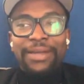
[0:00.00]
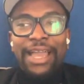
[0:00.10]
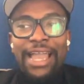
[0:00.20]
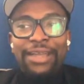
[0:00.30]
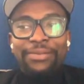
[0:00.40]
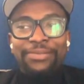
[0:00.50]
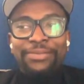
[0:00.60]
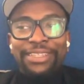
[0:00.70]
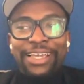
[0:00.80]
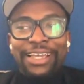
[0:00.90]
i
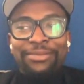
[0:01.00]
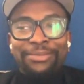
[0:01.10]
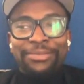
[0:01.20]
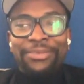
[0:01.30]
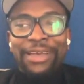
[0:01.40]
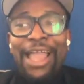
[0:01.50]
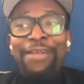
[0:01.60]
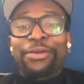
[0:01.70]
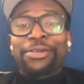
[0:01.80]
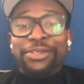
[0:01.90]
i
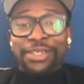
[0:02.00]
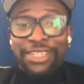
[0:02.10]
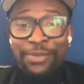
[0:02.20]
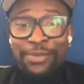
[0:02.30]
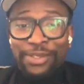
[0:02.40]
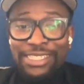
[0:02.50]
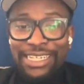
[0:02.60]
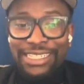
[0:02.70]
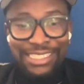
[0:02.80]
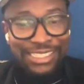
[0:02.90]
worked on the number
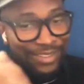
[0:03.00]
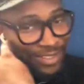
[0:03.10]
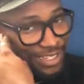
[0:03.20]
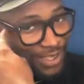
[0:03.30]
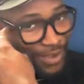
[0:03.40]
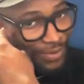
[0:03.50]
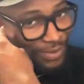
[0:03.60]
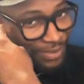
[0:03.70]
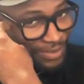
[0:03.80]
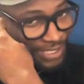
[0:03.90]
since you know
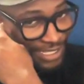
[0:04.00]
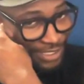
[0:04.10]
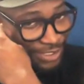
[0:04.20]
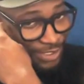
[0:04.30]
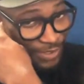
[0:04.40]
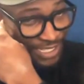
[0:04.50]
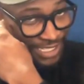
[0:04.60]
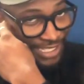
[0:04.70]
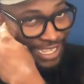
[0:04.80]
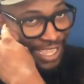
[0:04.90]
since
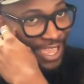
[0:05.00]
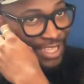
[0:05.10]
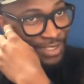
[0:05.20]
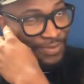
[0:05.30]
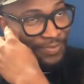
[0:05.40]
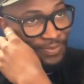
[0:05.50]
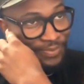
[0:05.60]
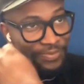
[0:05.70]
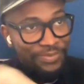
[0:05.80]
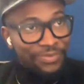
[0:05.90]
judas and
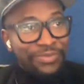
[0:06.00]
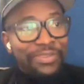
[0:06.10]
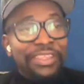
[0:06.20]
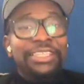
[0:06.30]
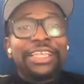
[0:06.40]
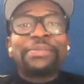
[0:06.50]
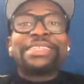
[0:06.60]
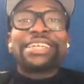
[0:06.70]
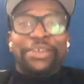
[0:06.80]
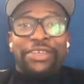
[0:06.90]
let me
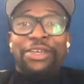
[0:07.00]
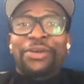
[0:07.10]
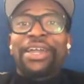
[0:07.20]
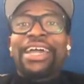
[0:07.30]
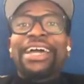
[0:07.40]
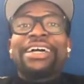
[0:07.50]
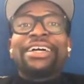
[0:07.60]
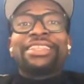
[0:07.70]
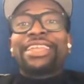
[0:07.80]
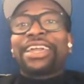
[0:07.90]
tell you
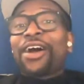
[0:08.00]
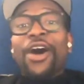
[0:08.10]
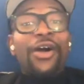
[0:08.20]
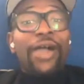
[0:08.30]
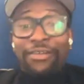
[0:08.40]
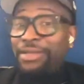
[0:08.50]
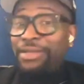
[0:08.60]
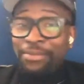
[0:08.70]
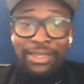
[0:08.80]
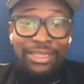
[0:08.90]
they all have
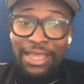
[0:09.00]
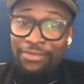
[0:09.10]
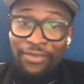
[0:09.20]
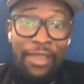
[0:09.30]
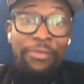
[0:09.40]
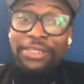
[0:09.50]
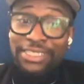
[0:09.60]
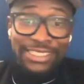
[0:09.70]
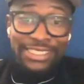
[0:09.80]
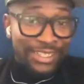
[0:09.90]
not been that
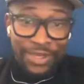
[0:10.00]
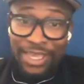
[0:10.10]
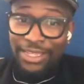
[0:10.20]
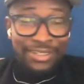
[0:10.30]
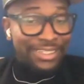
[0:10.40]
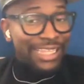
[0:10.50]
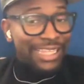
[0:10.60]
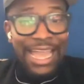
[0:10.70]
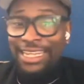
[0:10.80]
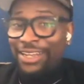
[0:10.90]
fabulous. Okay,
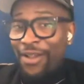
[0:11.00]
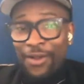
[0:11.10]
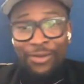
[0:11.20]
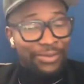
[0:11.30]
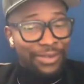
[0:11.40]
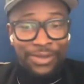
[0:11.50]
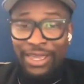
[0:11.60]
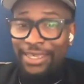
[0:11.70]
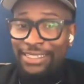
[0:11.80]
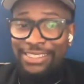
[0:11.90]
not at all.
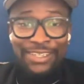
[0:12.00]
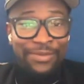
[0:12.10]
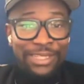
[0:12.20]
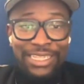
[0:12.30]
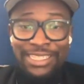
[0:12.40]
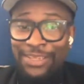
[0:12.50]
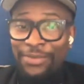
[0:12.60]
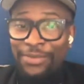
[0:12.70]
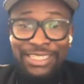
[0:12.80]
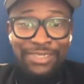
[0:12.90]
Okay, some of some
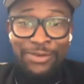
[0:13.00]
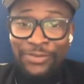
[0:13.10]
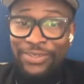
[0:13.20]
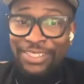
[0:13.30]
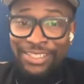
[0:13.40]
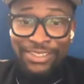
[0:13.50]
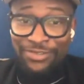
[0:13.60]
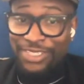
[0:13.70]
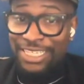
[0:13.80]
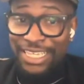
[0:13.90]
of these movies that
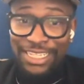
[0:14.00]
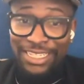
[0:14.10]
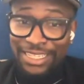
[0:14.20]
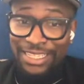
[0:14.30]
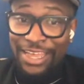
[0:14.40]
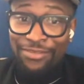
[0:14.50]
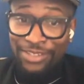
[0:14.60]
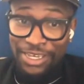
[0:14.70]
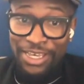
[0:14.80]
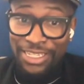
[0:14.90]
you've seen that I've
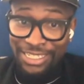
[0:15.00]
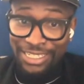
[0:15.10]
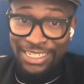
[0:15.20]
done,